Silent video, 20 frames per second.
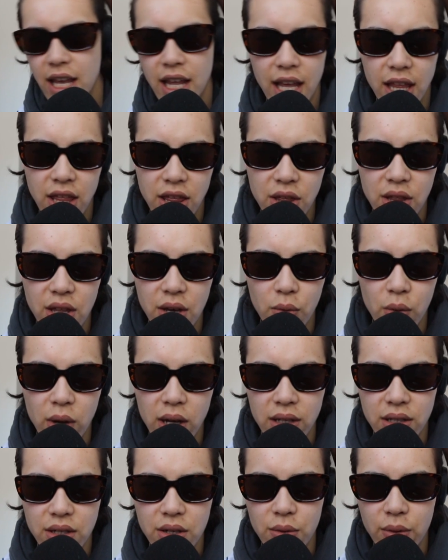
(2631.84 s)
in the
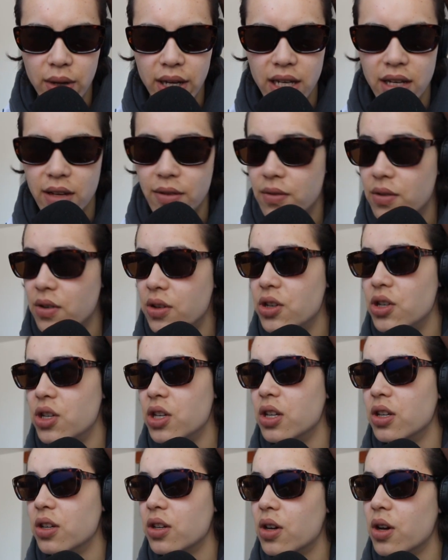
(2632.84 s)
welterweight
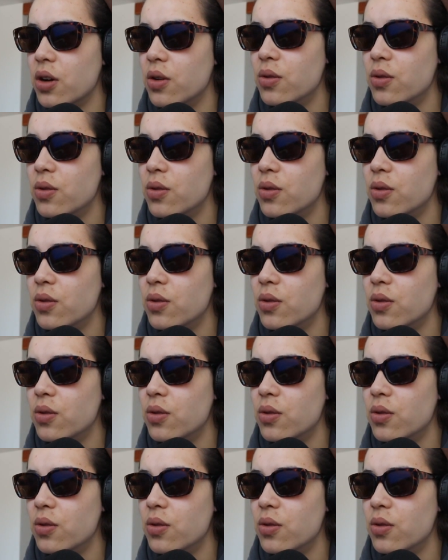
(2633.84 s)
division,